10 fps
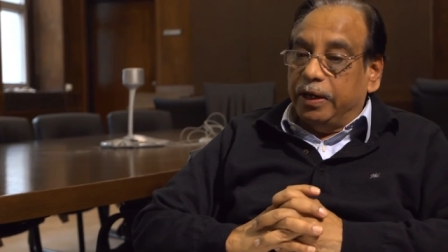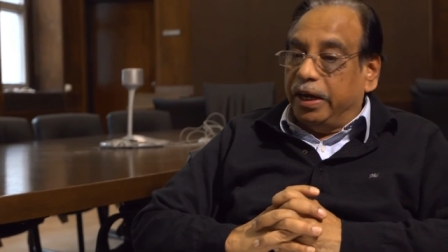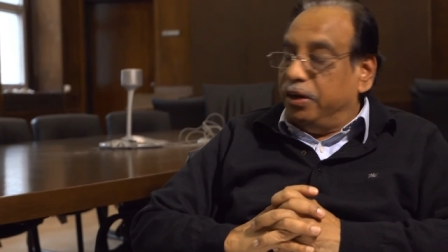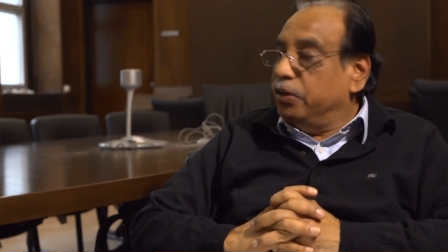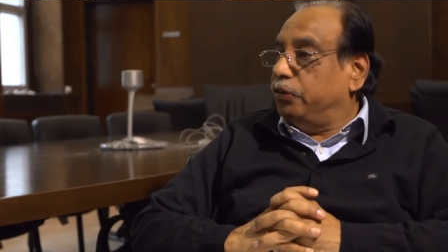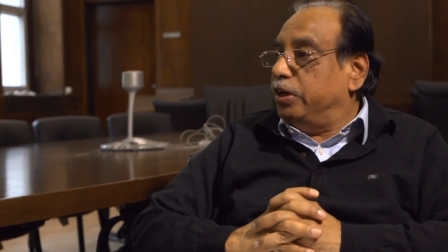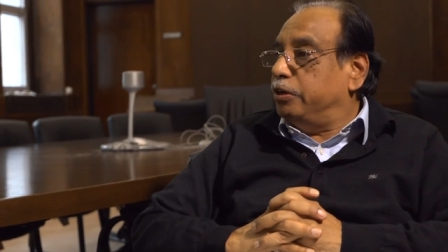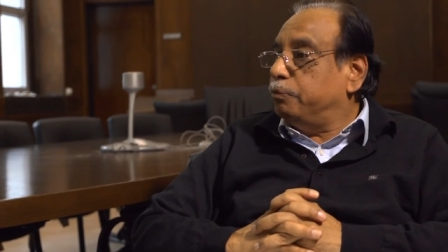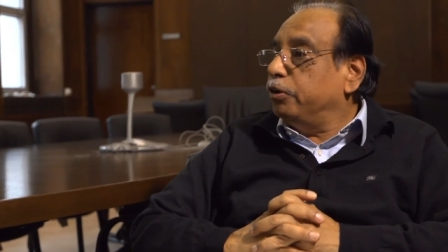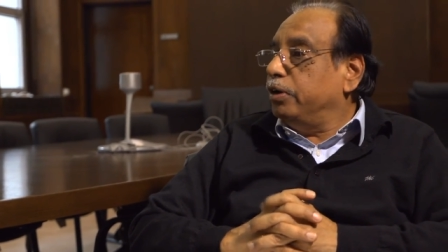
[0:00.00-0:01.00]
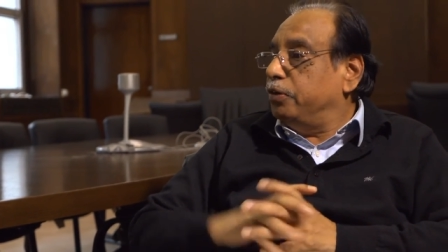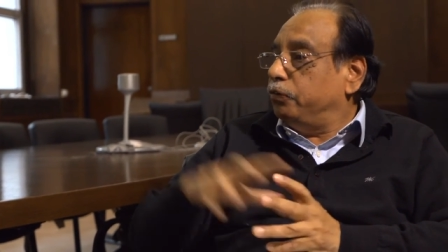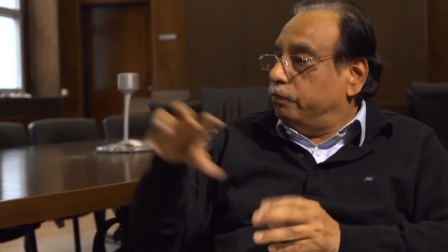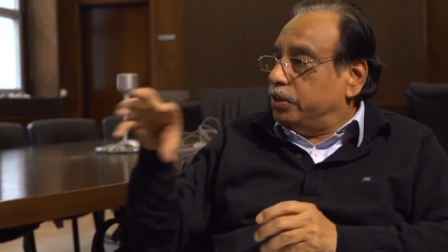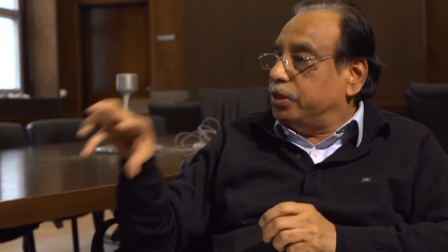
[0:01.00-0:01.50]
Indus
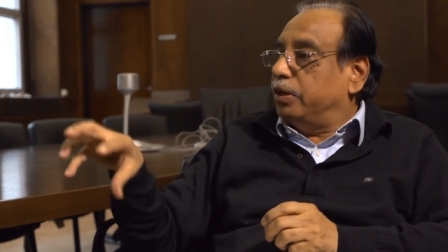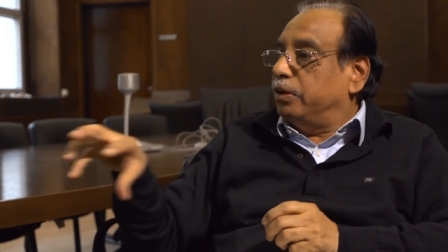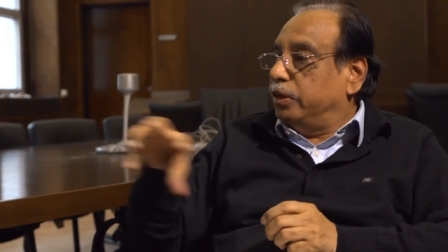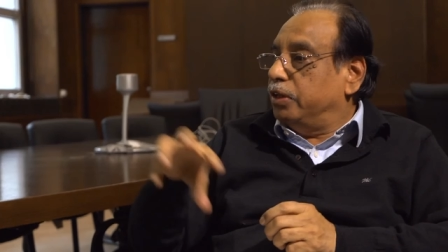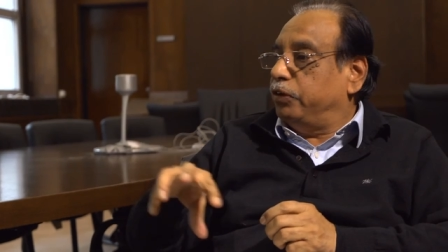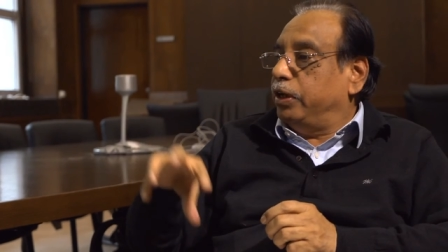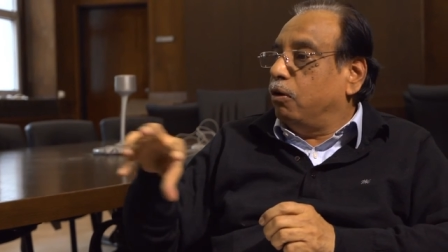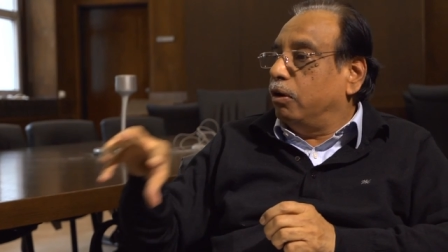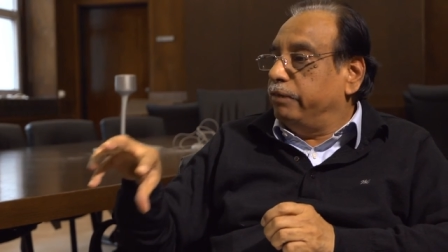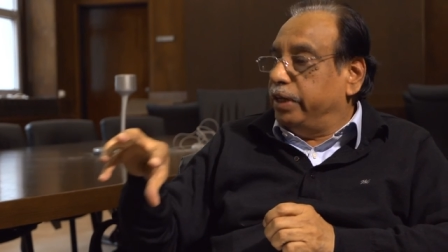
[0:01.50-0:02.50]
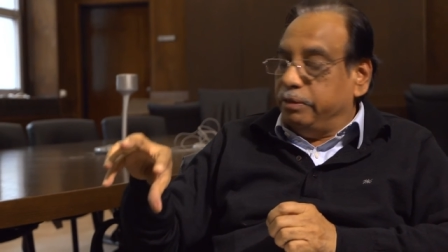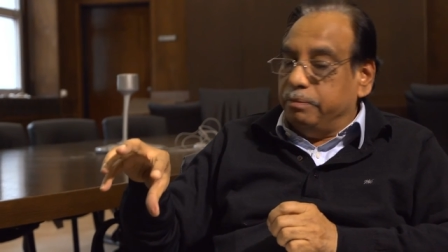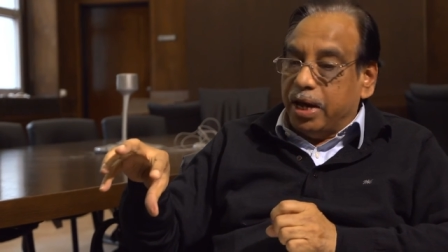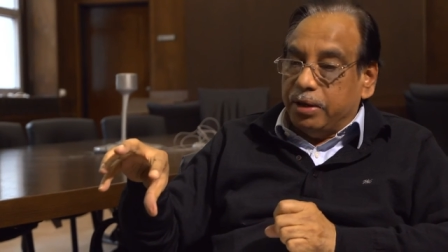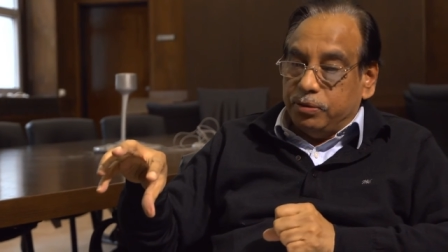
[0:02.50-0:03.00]
Entrepreneurs, which are the Silicon Valley
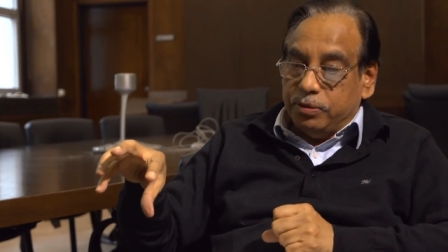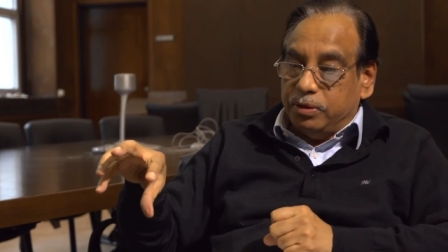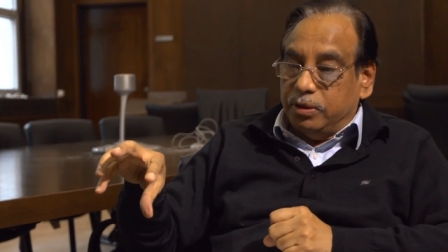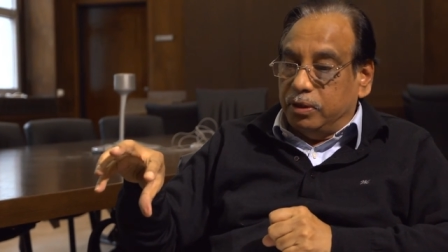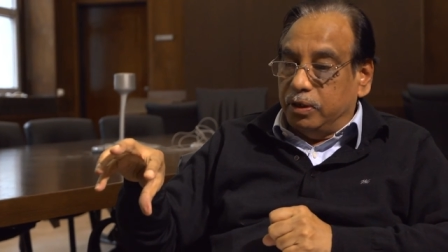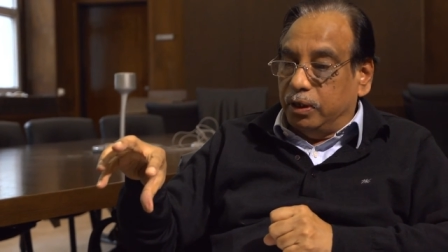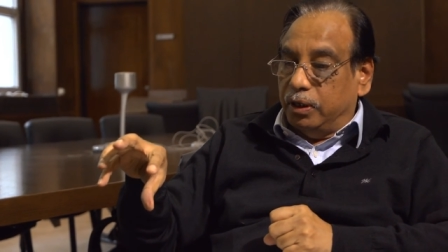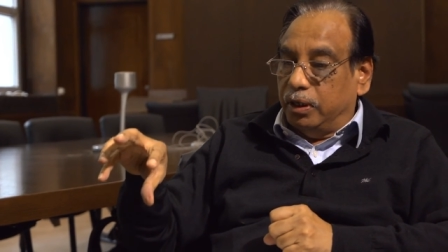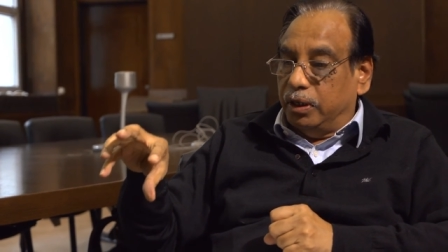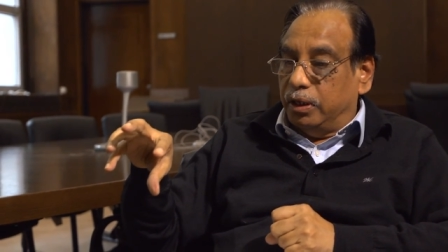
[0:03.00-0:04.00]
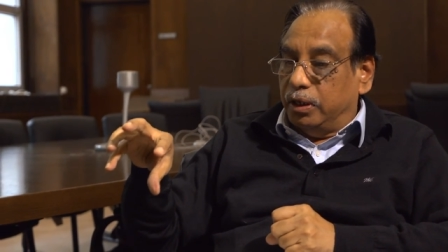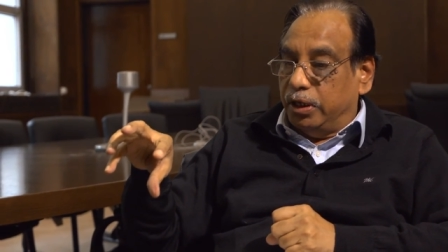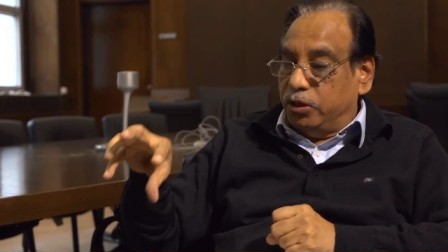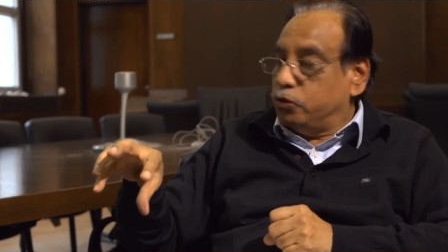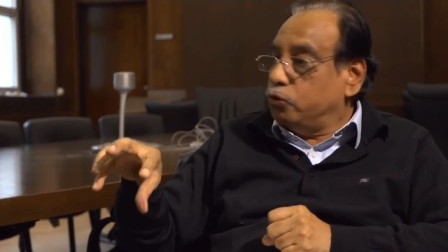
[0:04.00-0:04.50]
based
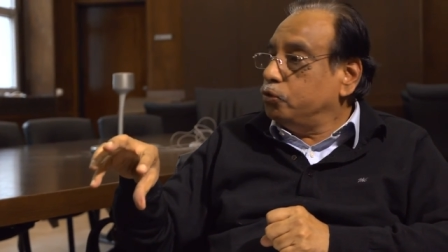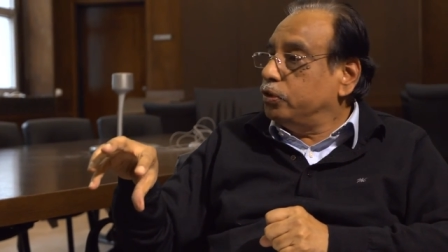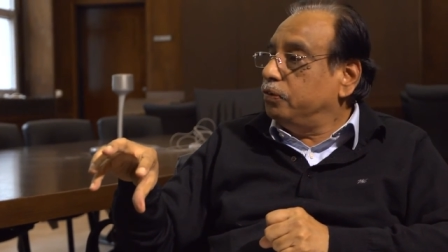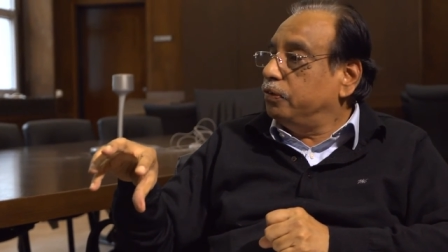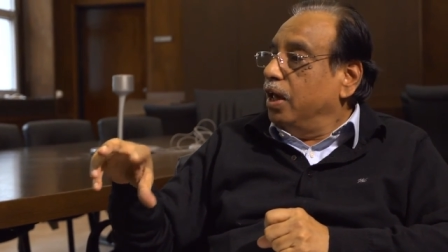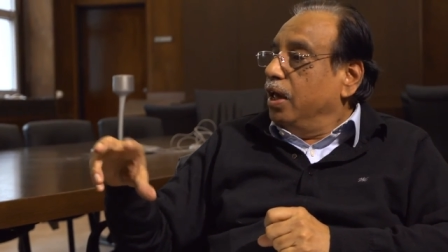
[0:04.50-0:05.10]
institutions.